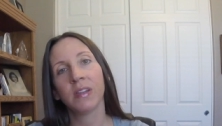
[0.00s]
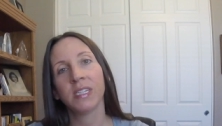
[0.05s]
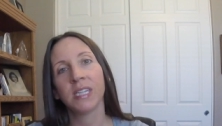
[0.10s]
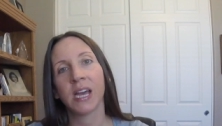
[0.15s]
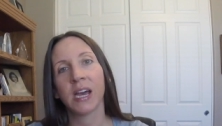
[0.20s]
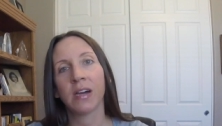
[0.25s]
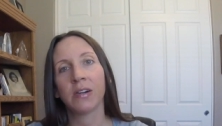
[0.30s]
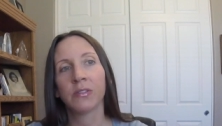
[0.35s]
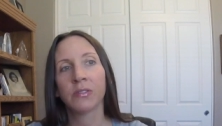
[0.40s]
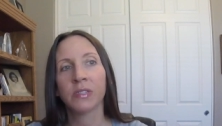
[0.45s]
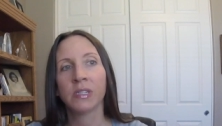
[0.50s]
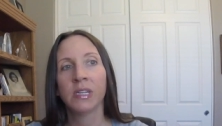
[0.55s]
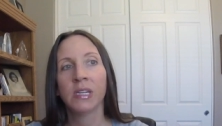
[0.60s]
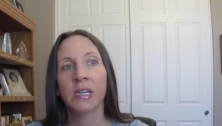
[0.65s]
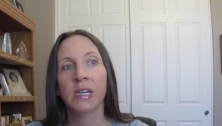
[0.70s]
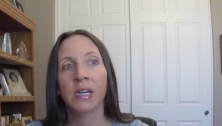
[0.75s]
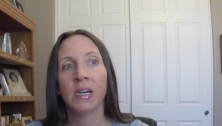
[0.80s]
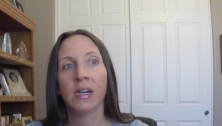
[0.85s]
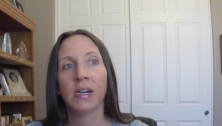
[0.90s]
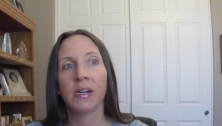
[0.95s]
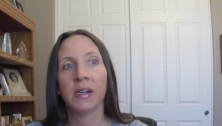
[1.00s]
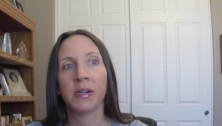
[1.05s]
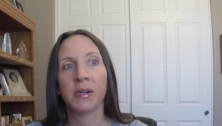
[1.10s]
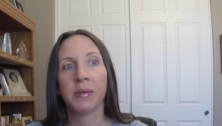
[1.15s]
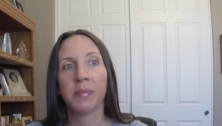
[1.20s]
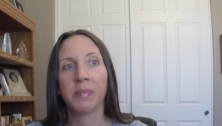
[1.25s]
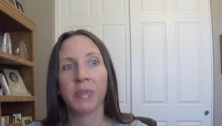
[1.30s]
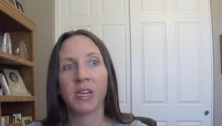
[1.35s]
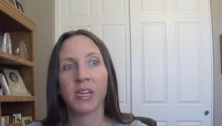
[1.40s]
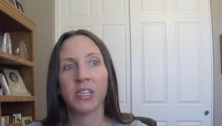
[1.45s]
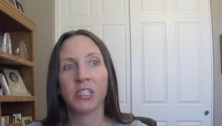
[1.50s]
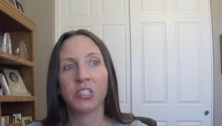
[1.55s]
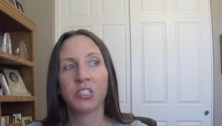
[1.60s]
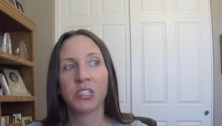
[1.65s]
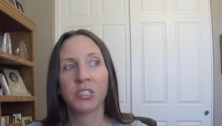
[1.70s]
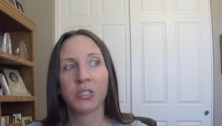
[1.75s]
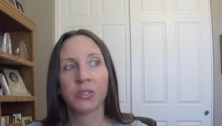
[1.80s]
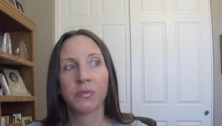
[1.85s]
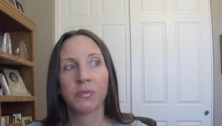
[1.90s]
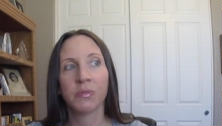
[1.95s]
the doubt um, and
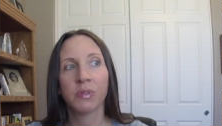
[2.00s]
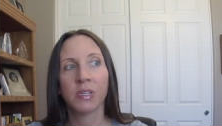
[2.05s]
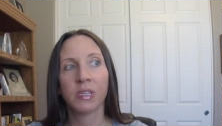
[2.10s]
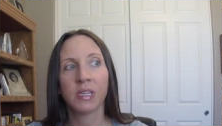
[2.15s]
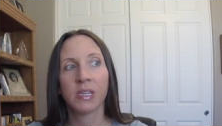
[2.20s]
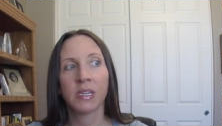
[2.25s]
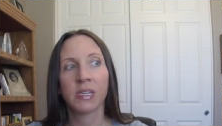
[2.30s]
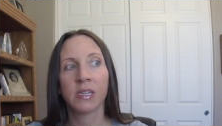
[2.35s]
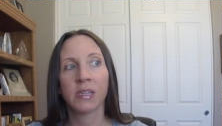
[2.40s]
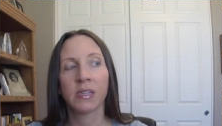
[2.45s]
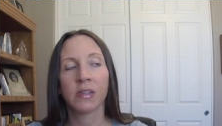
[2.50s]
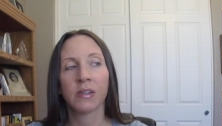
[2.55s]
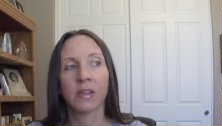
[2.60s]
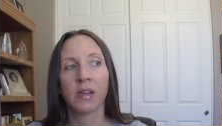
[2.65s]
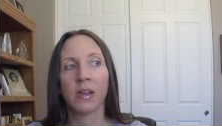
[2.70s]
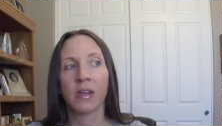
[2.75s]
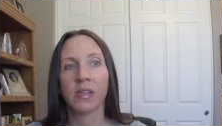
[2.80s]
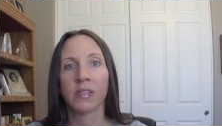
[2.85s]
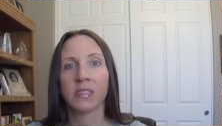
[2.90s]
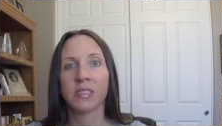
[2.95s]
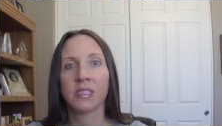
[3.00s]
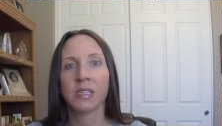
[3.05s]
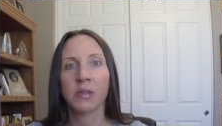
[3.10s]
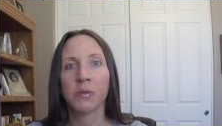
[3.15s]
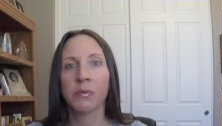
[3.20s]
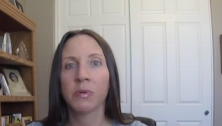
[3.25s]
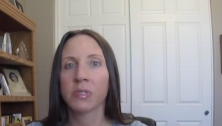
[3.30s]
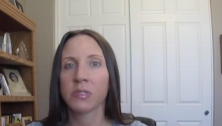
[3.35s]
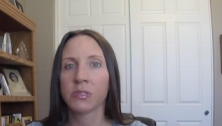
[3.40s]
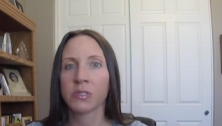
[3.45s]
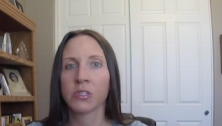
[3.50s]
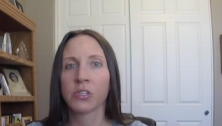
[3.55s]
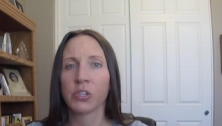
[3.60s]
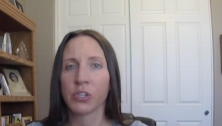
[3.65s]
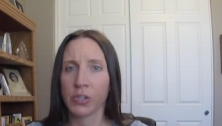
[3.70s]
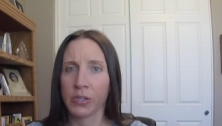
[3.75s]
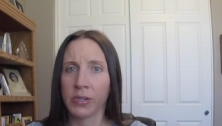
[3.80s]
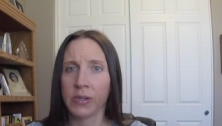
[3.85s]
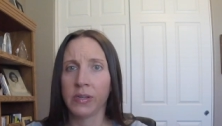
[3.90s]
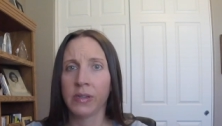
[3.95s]
just really uh, see what's
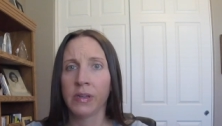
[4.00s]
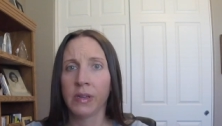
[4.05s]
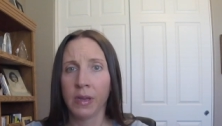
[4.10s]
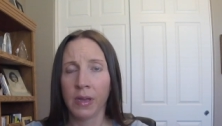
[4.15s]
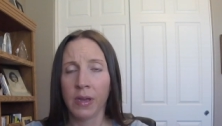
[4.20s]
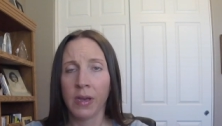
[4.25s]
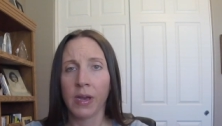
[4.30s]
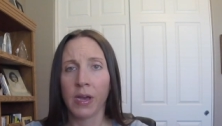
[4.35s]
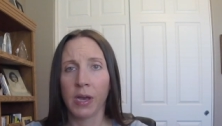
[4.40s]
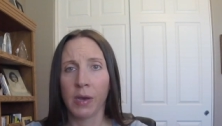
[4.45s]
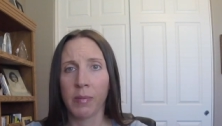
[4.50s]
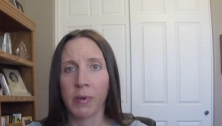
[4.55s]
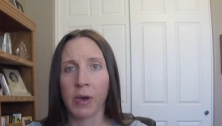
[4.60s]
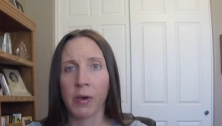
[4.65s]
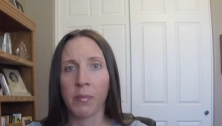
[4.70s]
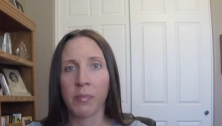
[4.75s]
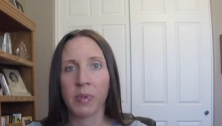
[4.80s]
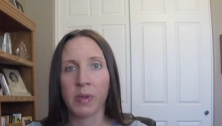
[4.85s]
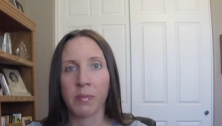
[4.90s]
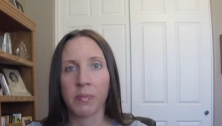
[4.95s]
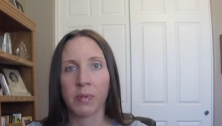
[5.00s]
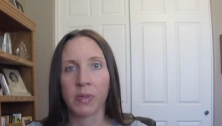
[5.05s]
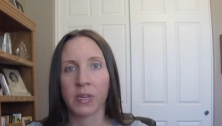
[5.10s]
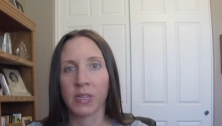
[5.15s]
good about people.